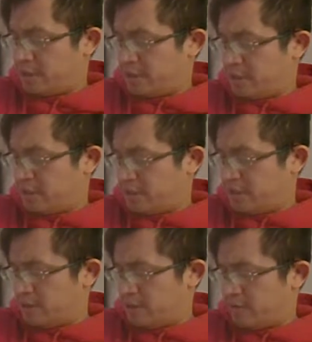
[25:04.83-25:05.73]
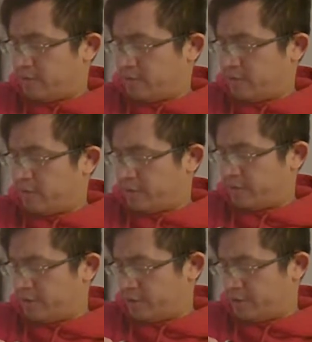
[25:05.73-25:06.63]
10,
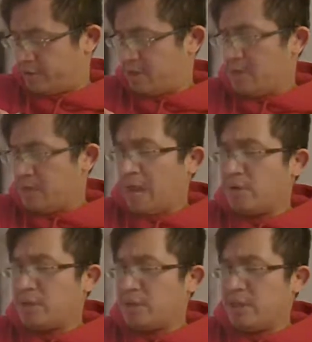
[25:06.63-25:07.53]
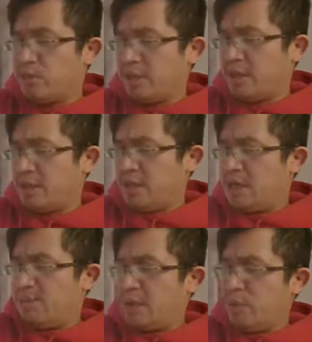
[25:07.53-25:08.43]
15. I won't go all the
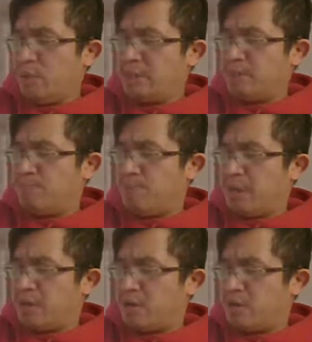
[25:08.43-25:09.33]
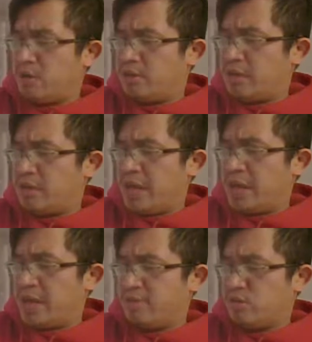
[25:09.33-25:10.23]
way, but what's bigger than
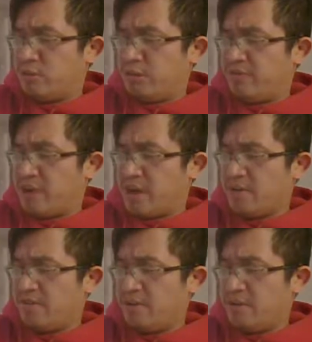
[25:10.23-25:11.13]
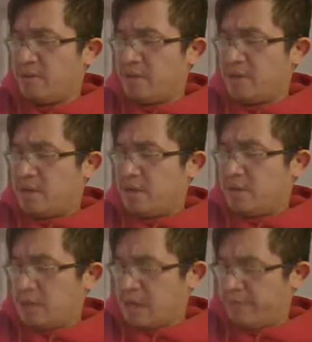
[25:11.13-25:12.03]
negative 25?
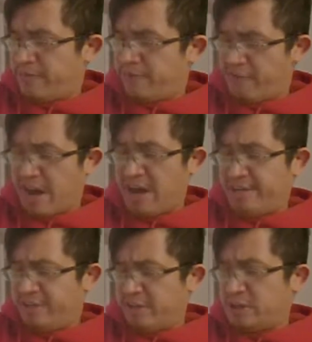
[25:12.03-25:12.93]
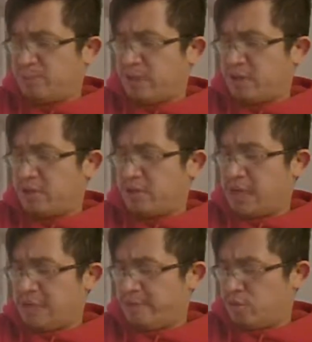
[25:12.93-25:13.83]
5 is bigger than
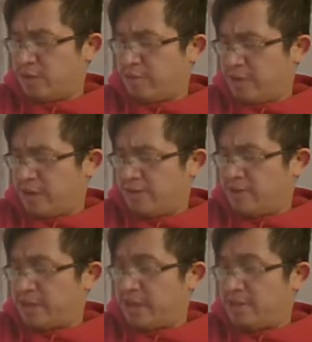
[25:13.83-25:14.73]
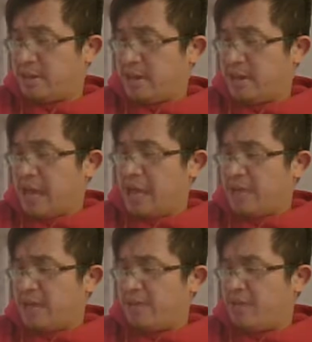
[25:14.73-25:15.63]
negative 25, 10, and
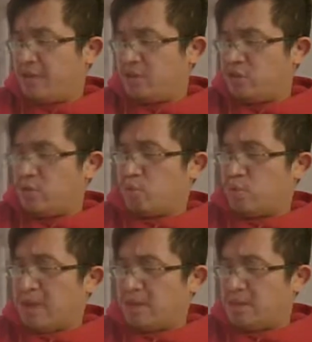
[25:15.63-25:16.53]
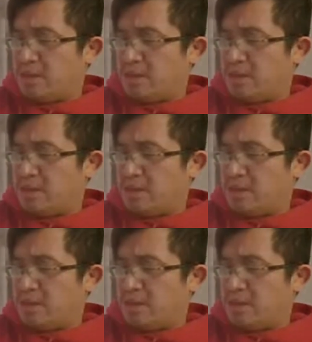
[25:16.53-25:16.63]
everything to the right.